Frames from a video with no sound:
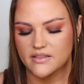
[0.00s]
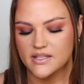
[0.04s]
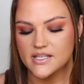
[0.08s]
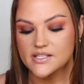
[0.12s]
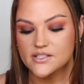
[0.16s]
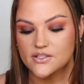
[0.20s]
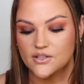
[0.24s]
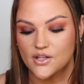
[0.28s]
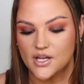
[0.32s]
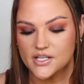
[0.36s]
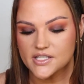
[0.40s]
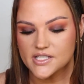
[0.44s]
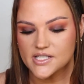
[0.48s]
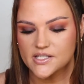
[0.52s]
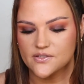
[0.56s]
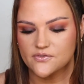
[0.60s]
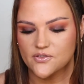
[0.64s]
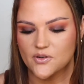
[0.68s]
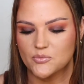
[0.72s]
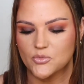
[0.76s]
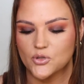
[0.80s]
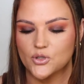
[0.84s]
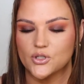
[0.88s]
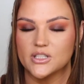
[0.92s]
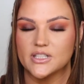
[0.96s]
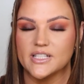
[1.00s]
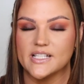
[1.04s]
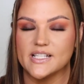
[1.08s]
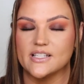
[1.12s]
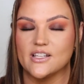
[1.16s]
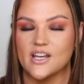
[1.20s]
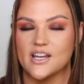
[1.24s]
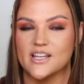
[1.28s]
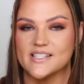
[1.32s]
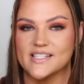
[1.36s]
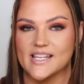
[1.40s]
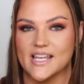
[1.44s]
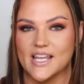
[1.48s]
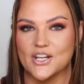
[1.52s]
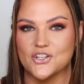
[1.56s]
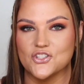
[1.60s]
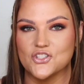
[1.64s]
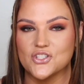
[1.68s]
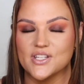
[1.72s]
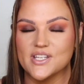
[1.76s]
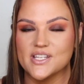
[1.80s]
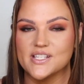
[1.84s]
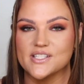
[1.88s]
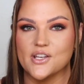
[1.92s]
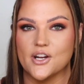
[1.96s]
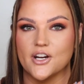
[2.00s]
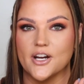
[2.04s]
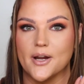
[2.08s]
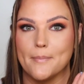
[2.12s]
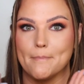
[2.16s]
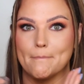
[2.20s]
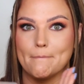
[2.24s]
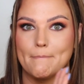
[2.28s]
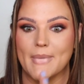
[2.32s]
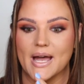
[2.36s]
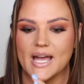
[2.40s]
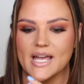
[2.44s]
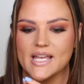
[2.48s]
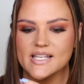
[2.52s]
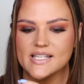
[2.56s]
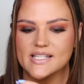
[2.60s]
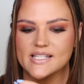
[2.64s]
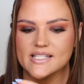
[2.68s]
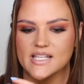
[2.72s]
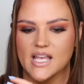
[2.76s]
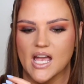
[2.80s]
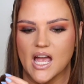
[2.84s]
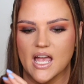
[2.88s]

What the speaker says: These glosses from Lorelei Los Angeles are a must.